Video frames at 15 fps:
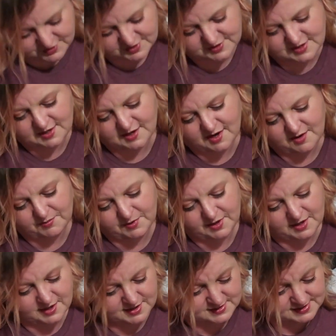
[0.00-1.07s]
looked it up, and
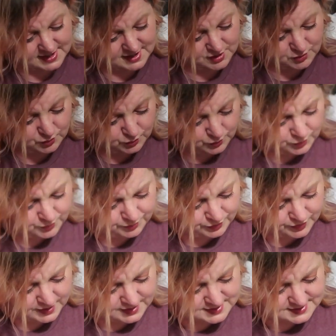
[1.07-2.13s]
it is a Cruel
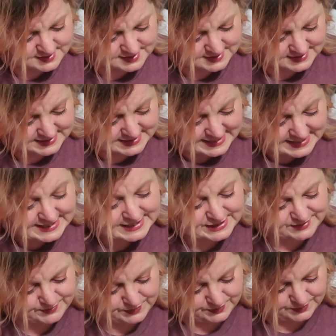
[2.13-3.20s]
Prince
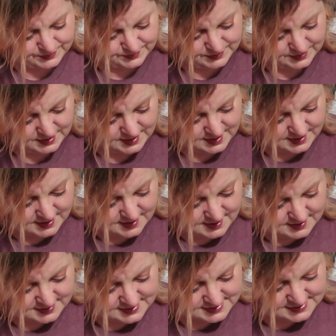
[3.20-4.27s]
teaspoon.
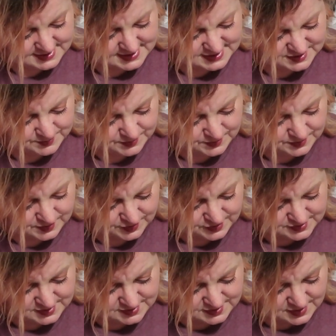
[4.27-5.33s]
This teaspoon
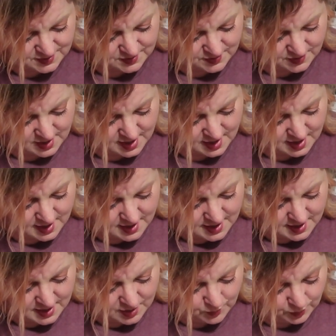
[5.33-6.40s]
looks as though
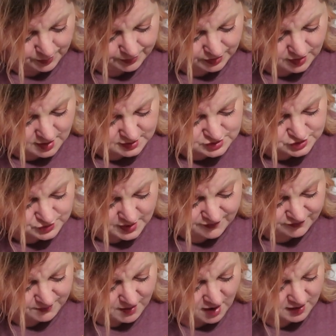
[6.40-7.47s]
it were plucked straight
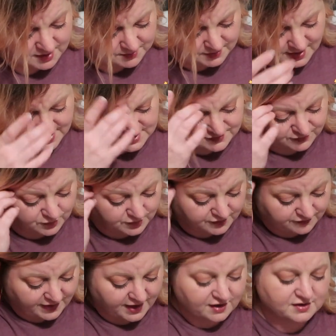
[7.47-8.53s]
from Holly Black's Folk
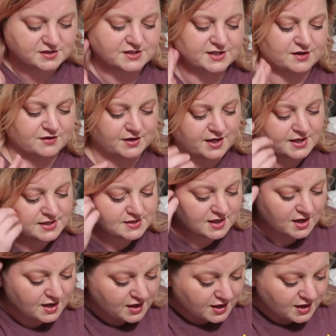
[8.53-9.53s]
of Air series.